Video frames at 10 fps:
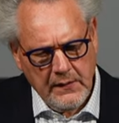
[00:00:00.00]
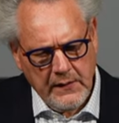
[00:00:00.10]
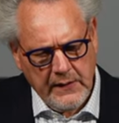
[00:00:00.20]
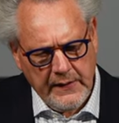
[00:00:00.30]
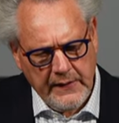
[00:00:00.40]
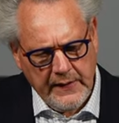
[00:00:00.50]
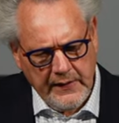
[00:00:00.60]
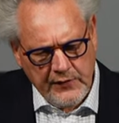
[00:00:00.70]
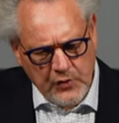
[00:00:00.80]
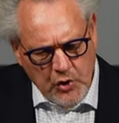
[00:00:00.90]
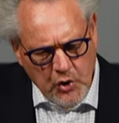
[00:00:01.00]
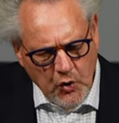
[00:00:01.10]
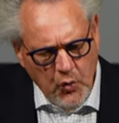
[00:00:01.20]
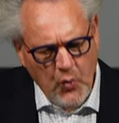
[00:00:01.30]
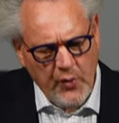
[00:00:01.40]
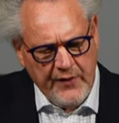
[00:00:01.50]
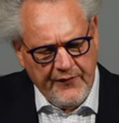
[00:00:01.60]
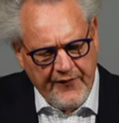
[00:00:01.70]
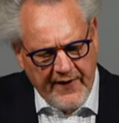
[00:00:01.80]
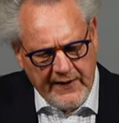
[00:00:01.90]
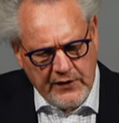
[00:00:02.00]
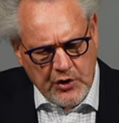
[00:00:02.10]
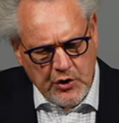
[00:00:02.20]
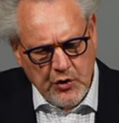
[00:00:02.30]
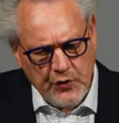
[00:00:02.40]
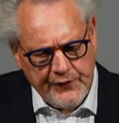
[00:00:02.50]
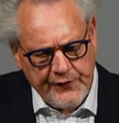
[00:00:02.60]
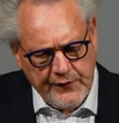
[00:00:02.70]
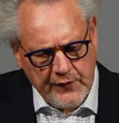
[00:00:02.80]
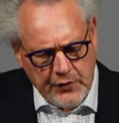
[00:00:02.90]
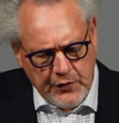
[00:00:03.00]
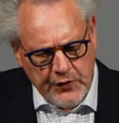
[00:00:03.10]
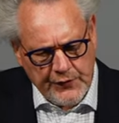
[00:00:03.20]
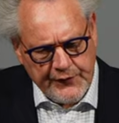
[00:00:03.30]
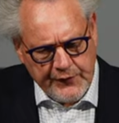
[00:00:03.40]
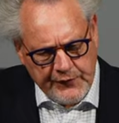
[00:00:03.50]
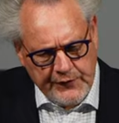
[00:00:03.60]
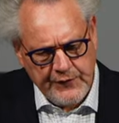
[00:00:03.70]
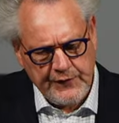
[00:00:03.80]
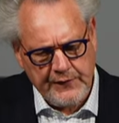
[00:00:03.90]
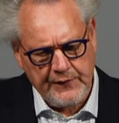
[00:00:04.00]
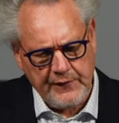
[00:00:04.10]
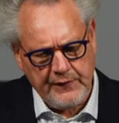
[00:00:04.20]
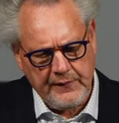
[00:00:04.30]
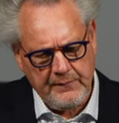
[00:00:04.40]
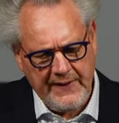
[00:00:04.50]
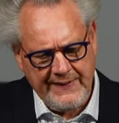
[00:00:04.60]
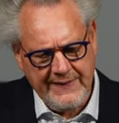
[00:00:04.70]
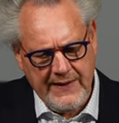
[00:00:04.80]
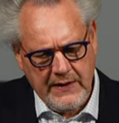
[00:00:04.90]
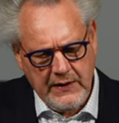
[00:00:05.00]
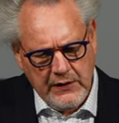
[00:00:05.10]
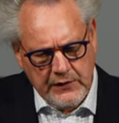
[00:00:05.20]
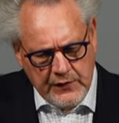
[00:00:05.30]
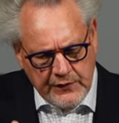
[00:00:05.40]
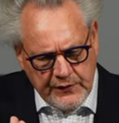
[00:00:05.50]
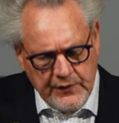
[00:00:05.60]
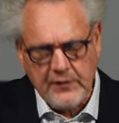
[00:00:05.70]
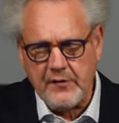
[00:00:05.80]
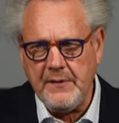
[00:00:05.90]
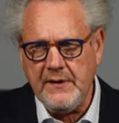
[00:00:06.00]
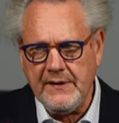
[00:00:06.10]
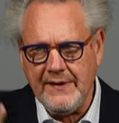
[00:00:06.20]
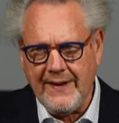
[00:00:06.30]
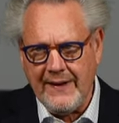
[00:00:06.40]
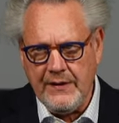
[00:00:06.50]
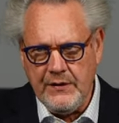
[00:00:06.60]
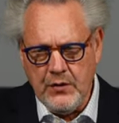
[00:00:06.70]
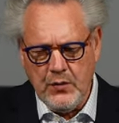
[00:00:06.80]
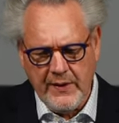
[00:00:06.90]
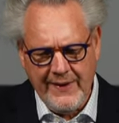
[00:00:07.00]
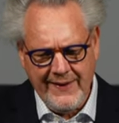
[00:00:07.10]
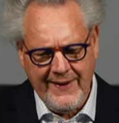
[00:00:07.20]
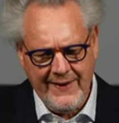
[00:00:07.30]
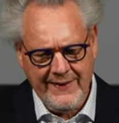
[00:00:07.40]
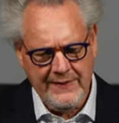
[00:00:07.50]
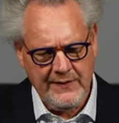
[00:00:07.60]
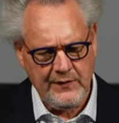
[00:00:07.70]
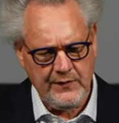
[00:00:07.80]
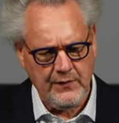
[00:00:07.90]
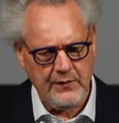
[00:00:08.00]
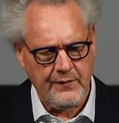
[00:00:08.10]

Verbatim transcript: Christ glorified God's justice by taking the judgment that you and I deserve.